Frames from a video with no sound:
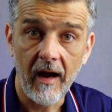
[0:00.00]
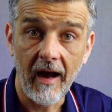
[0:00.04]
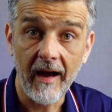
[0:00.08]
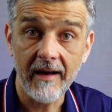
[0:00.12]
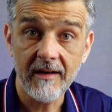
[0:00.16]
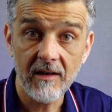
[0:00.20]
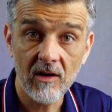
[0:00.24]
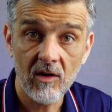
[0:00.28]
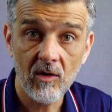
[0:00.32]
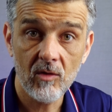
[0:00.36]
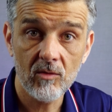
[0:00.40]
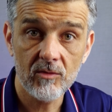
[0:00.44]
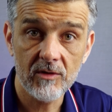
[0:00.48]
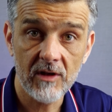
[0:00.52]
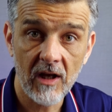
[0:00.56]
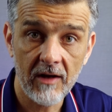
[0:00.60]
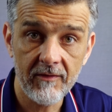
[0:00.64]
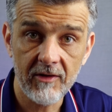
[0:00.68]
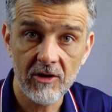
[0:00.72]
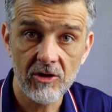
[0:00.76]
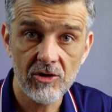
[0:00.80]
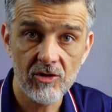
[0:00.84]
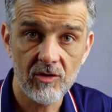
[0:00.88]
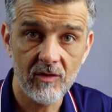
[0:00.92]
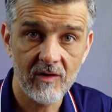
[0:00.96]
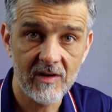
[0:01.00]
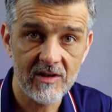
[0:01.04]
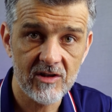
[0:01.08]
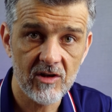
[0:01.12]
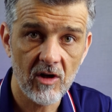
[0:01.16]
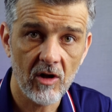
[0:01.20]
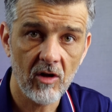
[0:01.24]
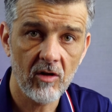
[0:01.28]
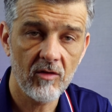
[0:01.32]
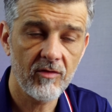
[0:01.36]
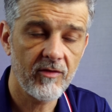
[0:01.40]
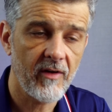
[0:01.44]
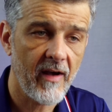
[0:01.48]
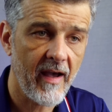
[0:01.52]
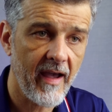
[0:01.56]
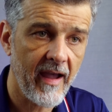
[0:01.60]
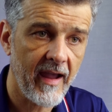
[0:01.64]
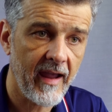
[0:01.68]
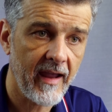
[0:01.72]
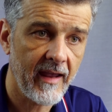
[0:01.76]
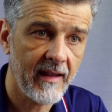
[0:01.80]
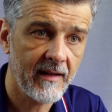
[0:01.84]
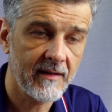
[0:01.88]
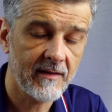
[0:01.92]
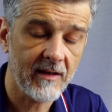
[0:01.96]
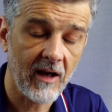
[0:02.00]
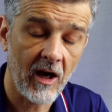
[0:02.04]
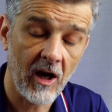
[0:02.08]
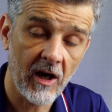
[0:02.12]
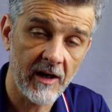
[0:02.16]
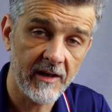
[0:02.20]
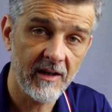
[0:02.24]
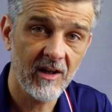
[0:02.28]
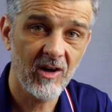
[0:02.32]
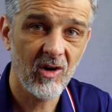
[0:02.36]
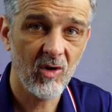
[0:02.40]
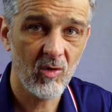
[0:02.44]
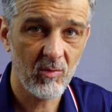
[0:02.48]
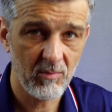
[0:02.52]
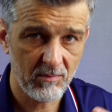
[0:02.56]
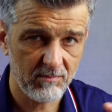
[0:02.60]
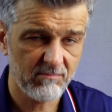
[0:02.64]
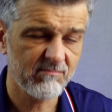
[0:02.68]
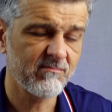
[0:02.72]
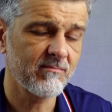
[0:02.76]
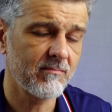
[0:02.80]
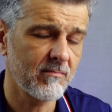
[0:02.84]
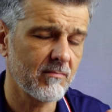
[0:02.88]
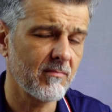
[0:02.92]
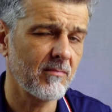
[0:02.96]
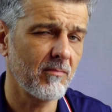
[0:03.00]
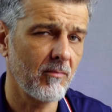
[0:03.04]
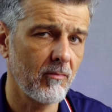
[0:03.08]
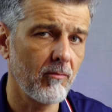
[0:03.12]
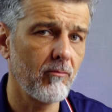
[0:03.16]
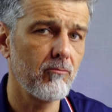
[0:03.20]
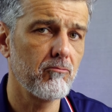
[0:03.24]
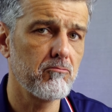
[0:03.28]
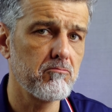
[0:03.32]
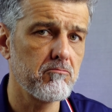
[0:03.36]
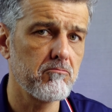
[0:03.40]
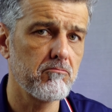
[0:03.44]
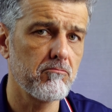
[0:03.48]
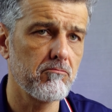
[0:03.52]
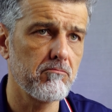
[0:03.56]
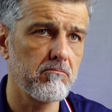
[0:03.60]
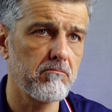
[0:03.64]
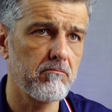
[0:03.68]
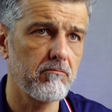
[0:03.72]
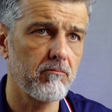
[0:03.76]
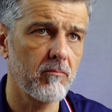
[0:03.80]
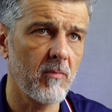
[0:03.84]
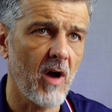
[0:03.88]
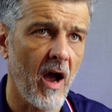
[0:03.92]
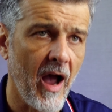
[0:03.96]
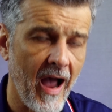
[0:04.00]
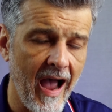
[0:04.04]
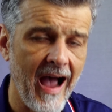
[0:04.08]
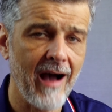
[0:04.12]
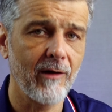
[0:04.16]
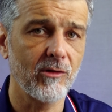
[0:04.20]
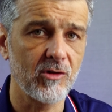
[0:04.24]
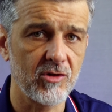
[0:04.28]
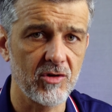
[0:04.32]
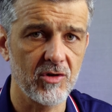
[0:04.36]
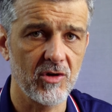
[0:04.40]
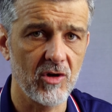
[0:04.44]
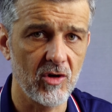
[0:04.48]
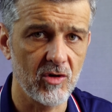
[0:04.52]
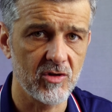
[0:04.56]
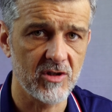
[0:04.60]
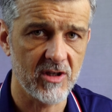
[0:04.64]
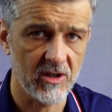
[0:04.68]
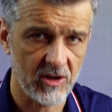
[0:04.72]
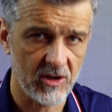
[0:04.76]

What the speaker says: I know DaVinci Resolve and I know how to use